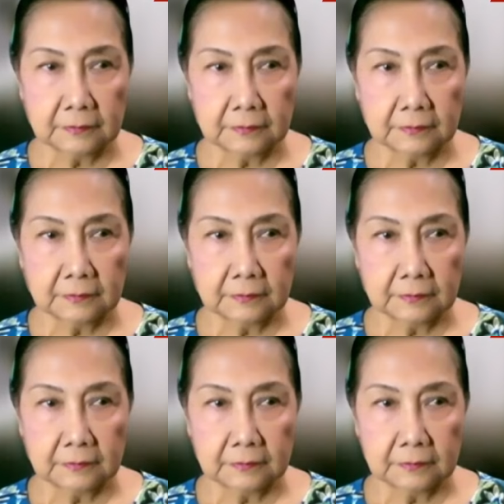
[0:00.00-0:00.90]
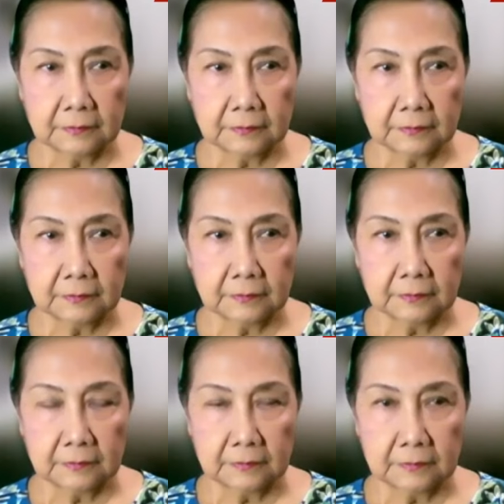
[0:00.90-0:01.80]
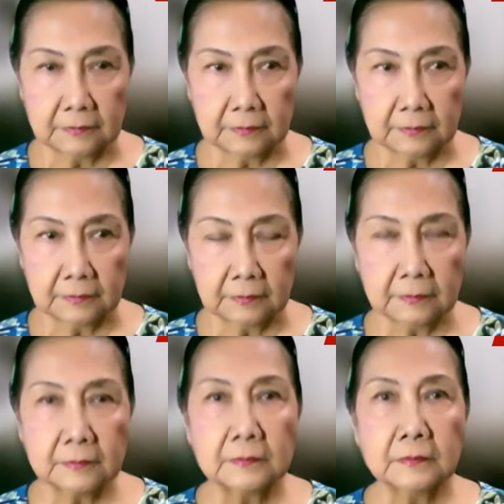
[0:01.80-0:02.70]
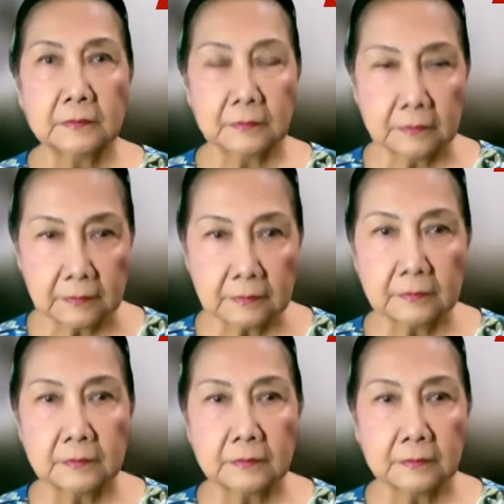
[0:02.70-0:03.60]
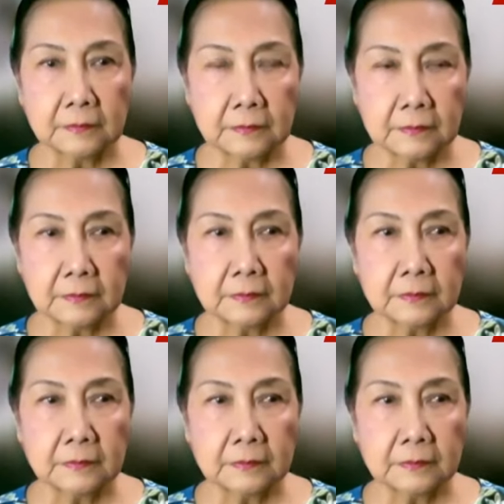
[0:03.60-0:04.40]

[no speech]